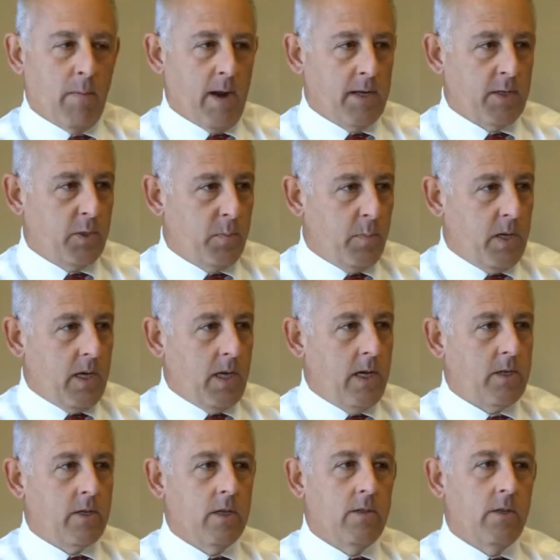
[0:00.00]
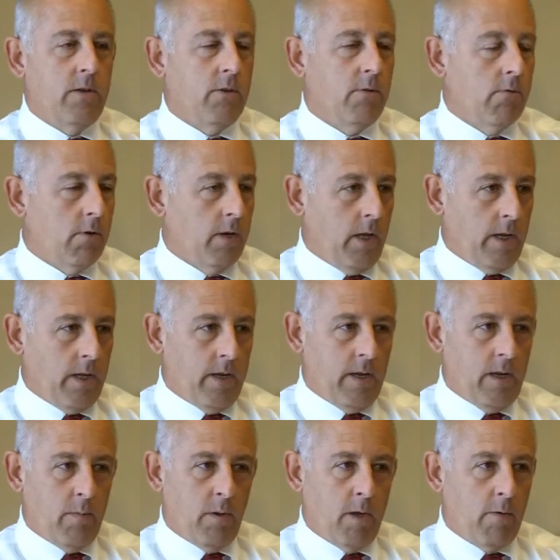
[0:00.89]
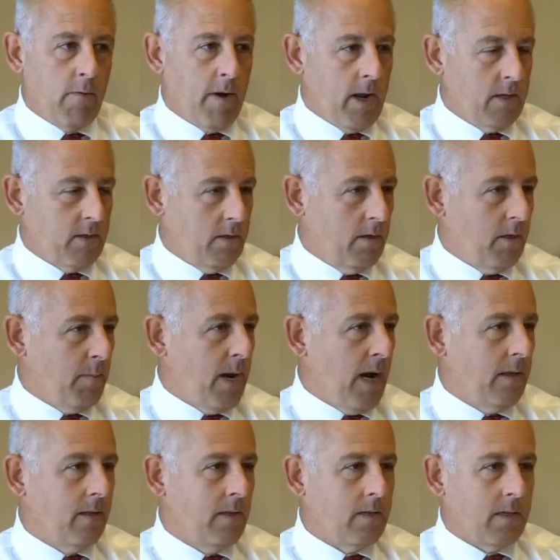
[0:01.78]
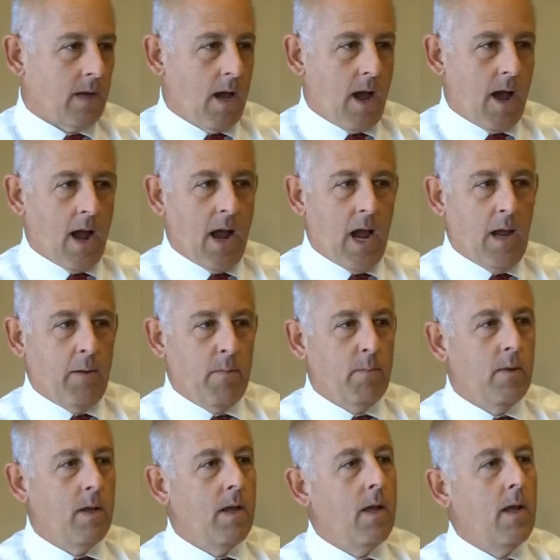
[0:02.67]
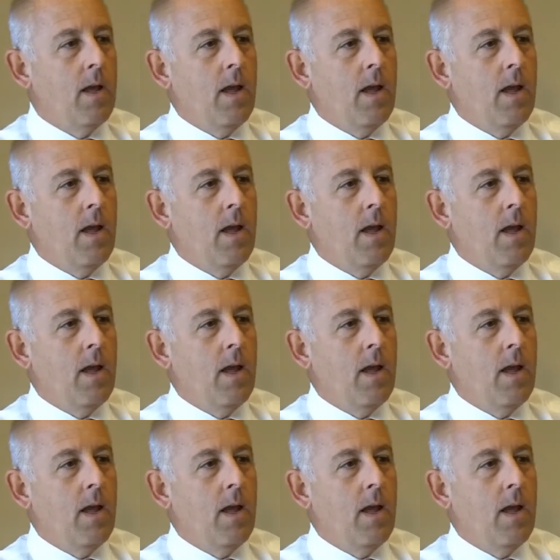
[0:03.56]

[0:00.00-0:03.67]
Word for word: of my speech is that you really need to be reticent about the time.